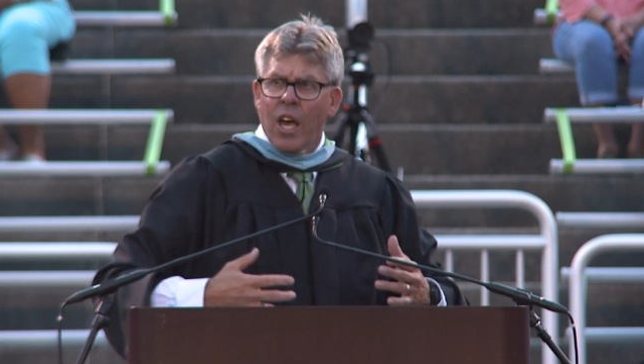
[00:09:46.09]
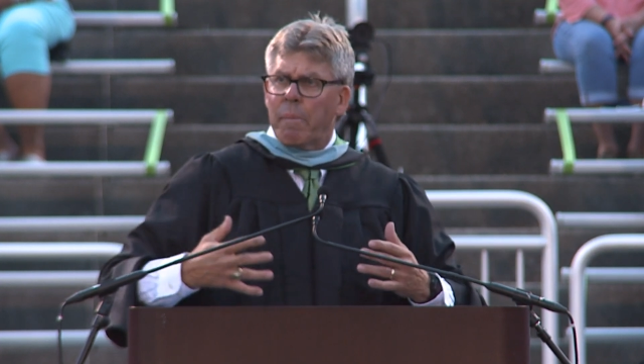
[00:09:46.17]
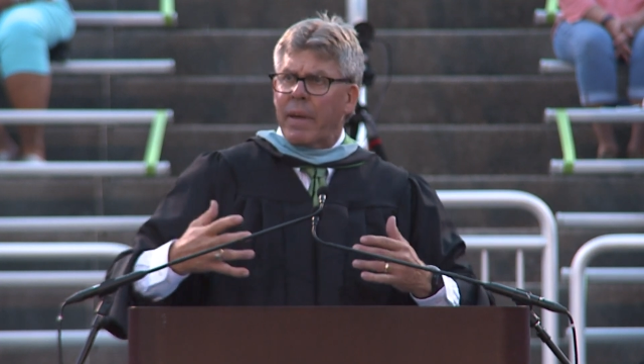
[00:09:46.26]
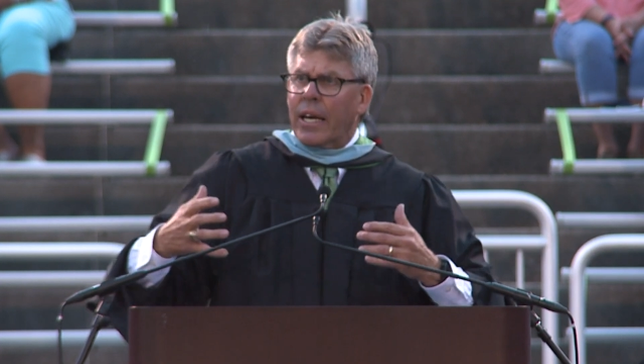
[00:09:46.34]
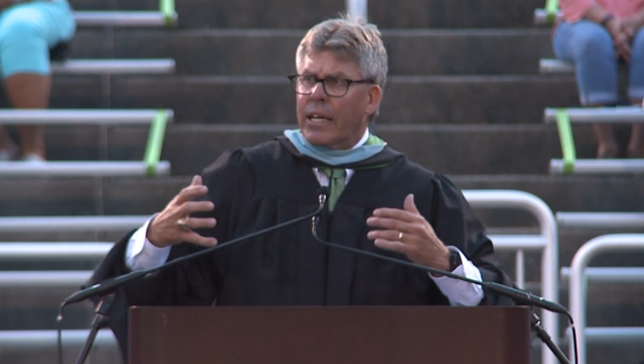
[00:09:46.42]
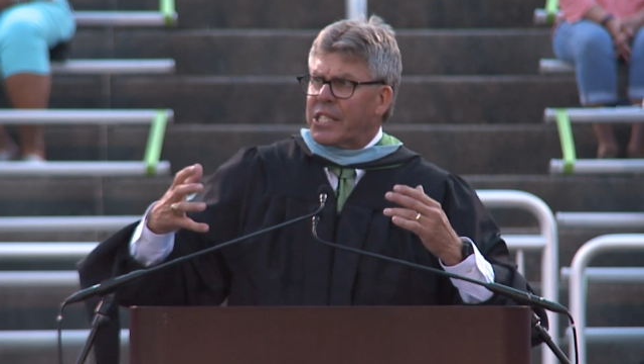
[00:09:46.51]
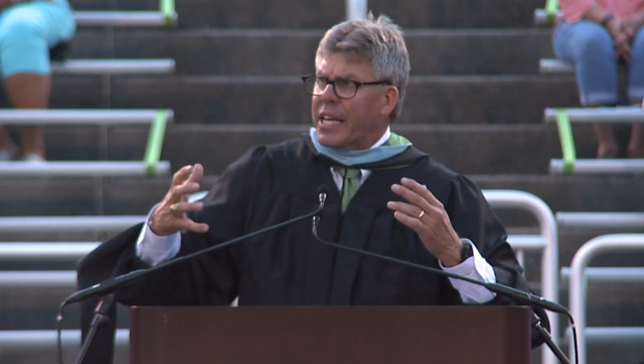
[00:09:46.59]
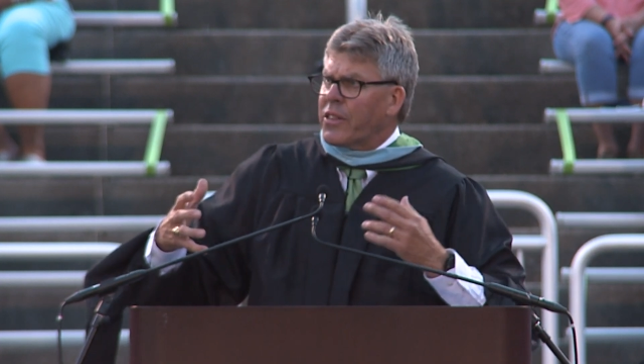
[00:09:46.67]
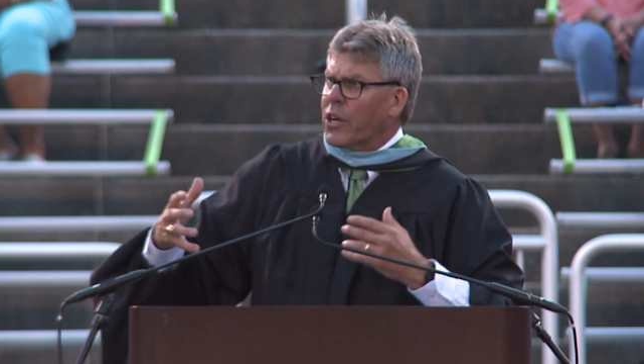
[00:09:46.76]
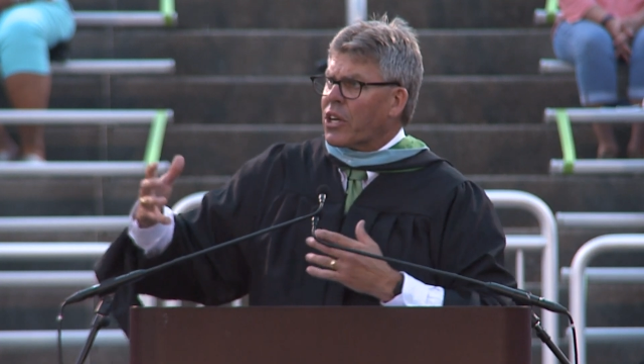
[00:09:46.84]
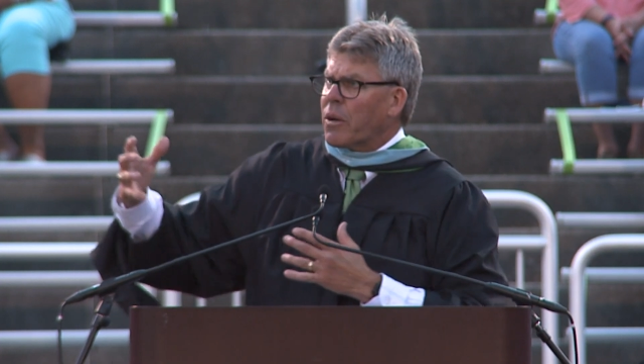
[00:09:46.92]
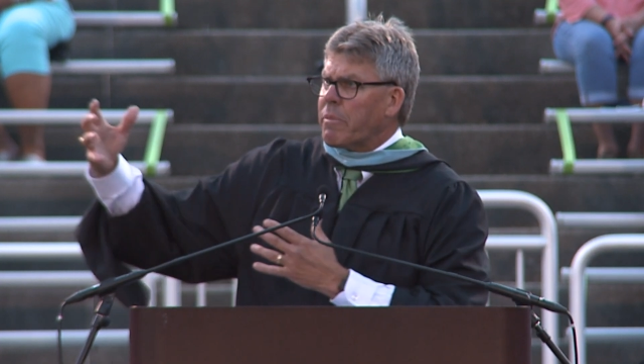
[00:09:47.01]
because in
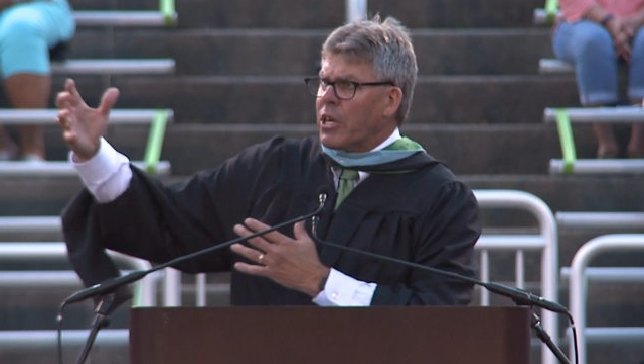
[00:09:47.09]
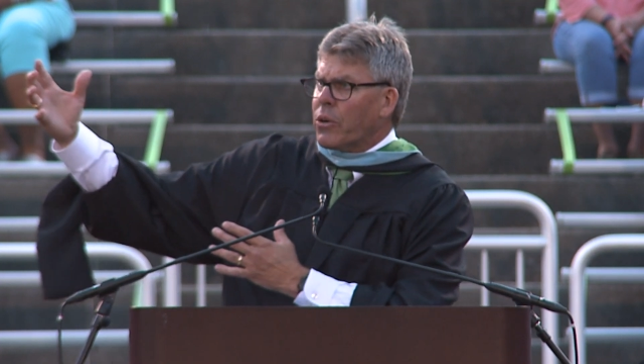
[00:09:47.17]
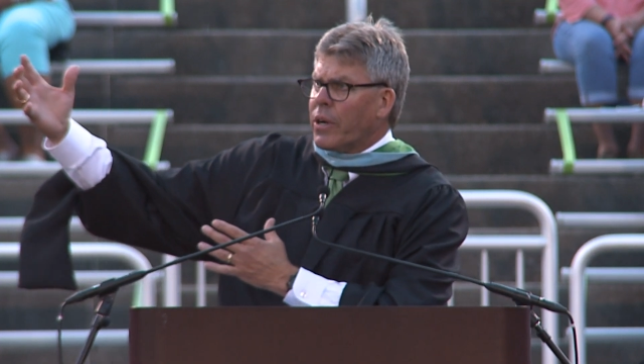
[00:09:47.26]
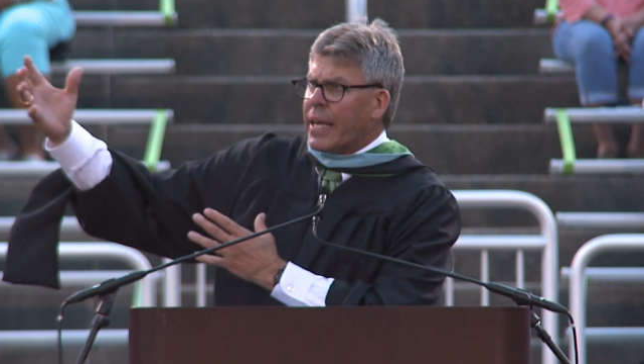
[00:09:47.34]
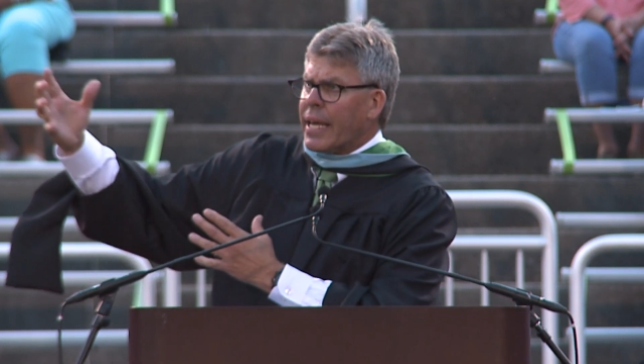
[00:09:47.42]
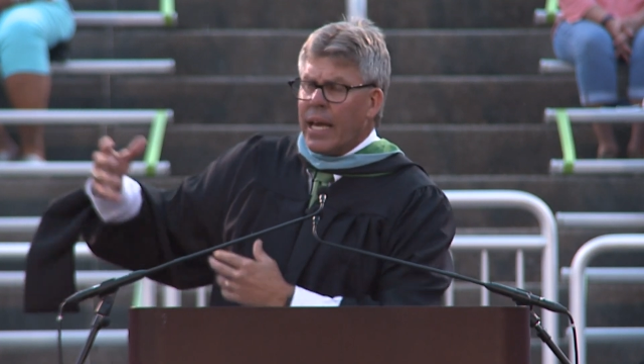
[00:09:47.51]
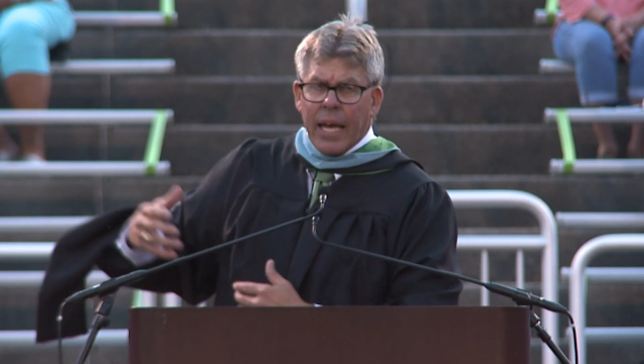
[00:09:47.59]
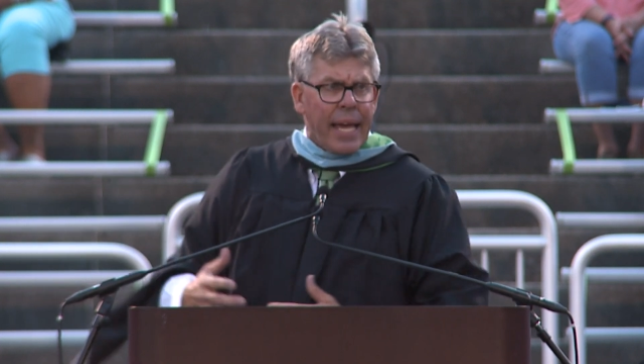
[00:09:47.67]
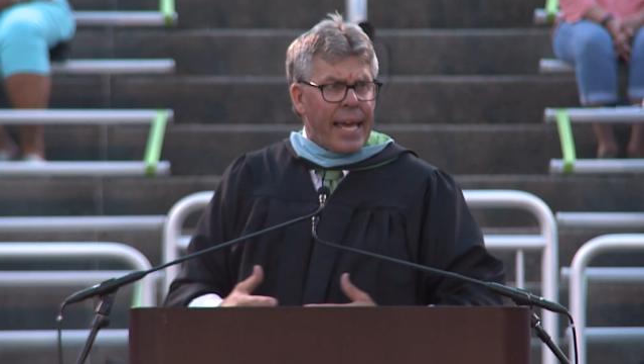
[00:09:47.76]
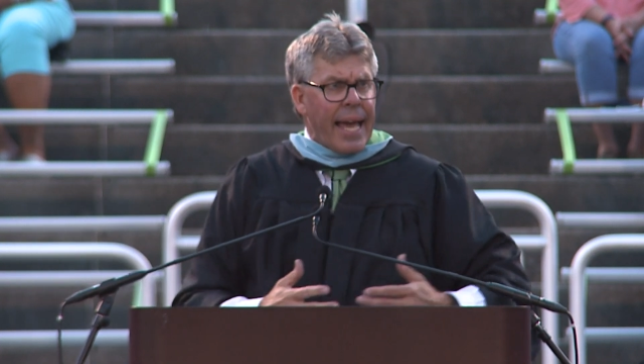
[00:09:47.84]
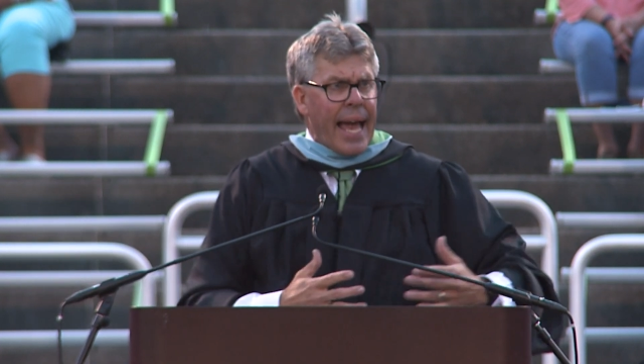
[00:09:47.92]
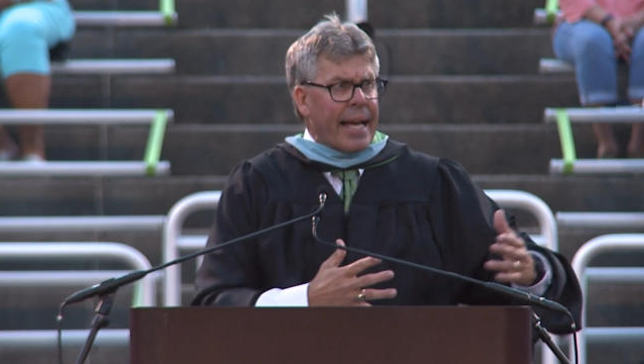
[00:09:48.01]
their community,
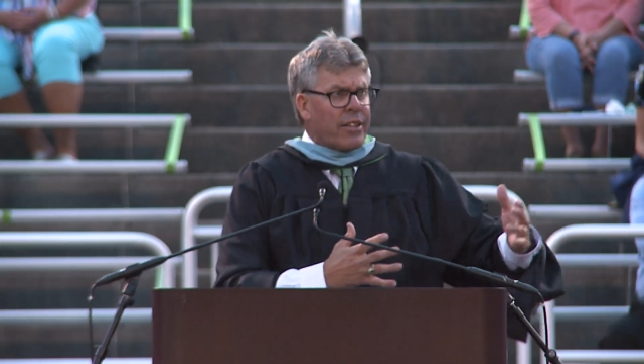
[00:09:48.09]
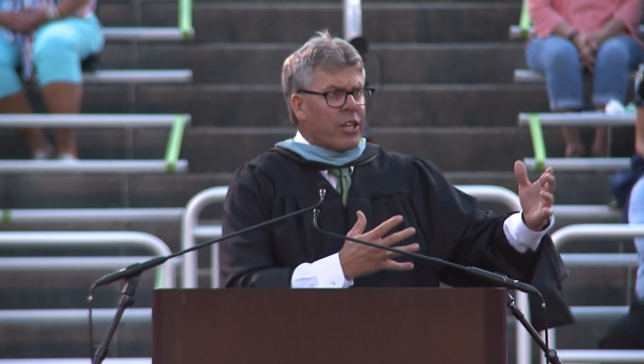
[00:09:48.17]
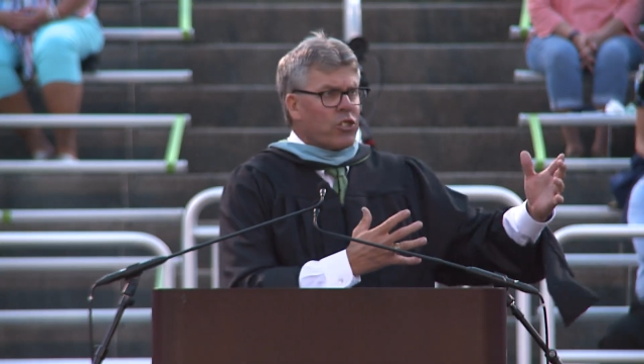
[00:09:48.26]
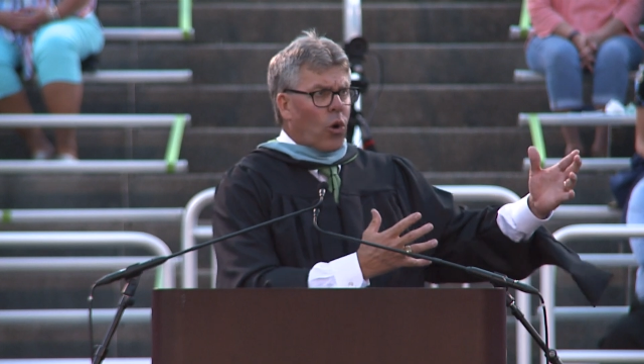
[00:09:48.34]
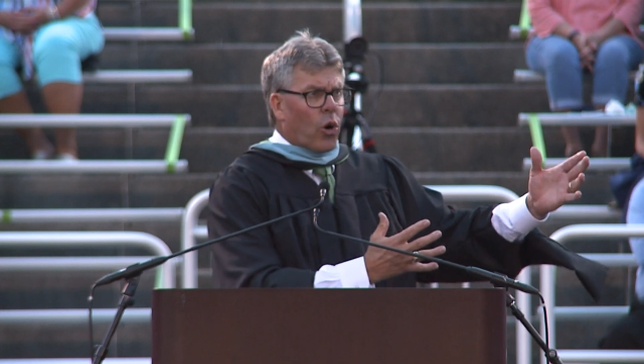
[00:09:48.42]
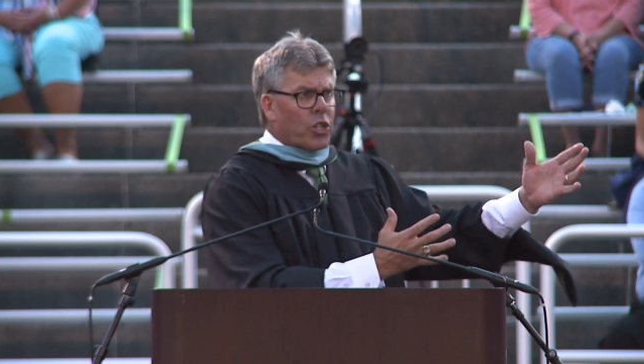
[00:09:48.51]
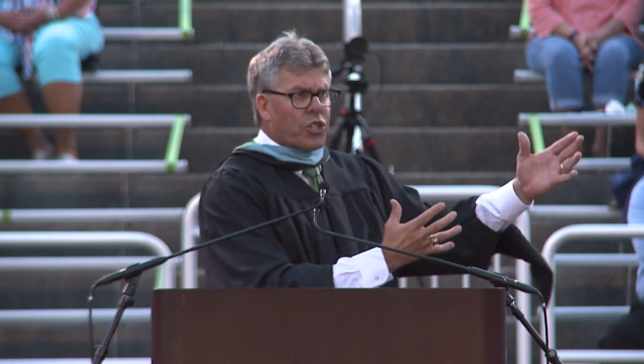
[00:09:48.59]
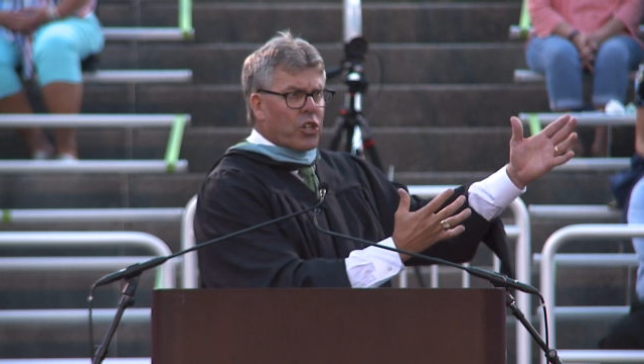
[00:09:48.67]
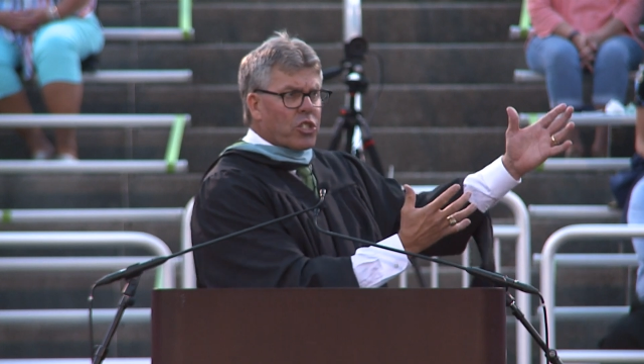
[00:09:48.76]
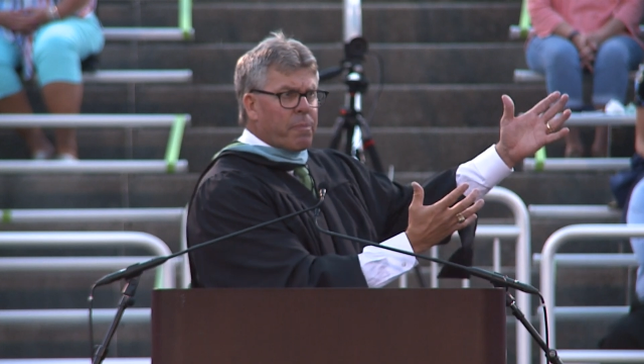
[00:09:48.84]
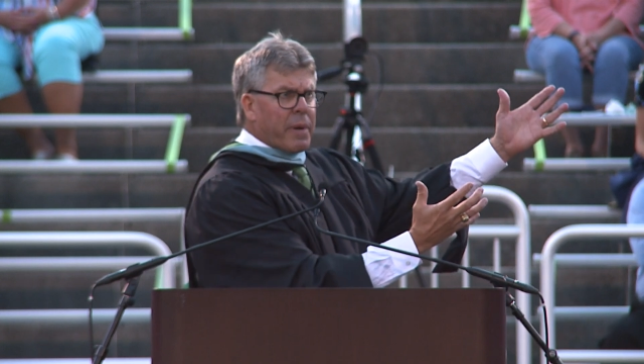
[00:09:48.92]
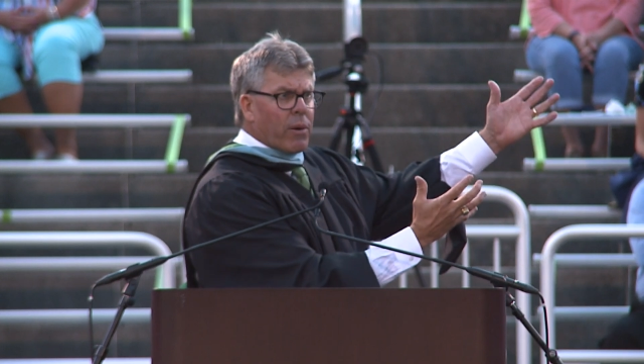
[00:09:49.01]
he had these
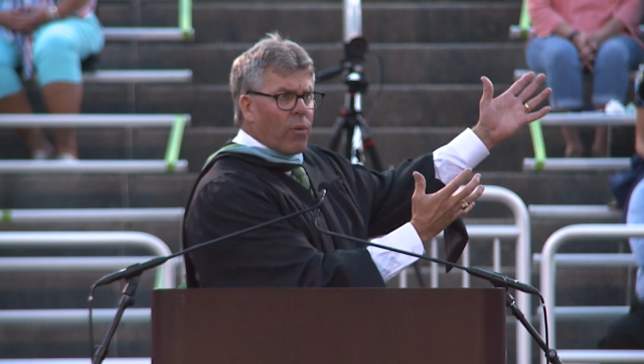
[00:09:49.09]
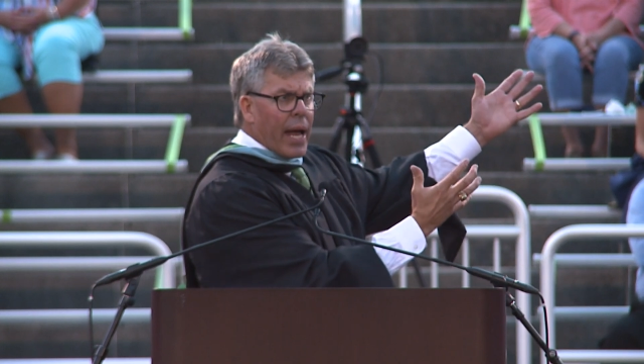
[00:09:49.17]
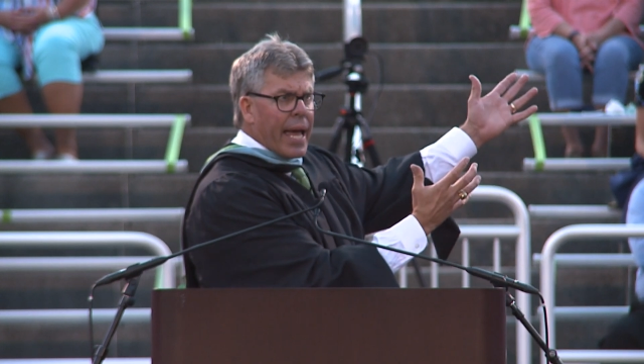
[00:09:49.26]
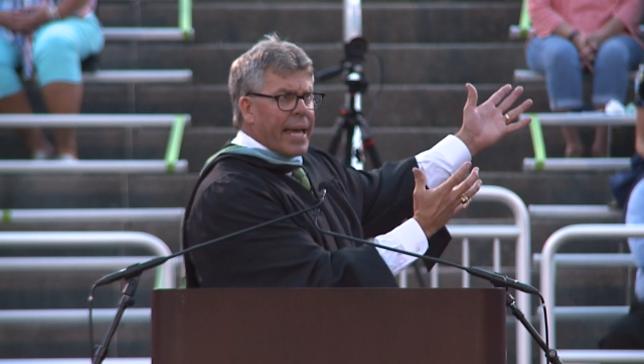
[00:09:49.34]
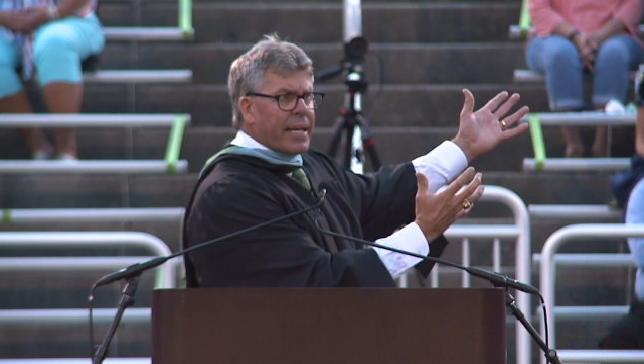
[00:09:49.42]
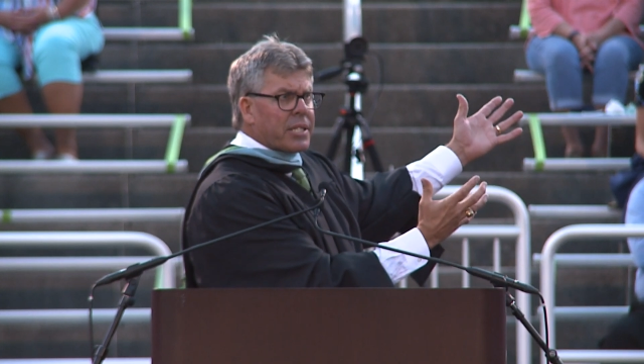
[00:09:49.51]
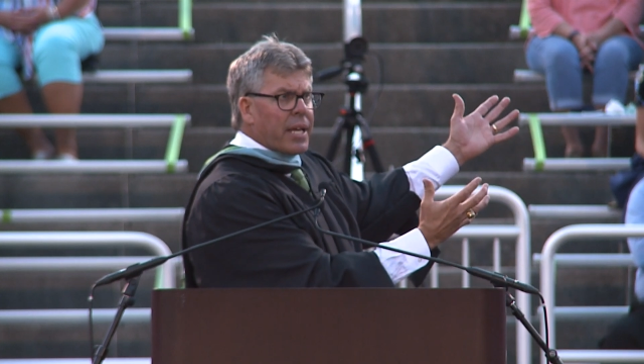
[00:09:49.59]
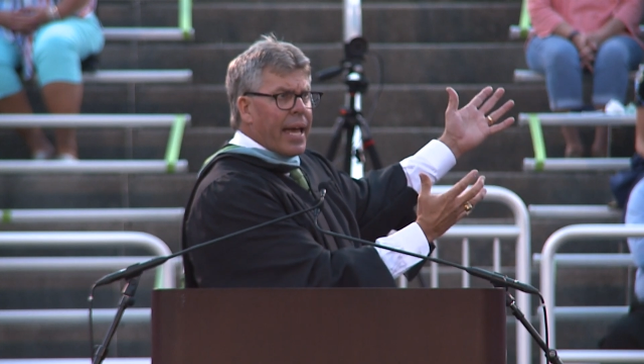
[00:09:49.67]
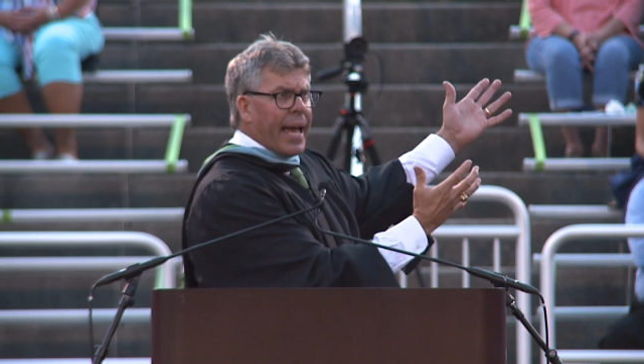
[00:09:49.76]
orchards be raised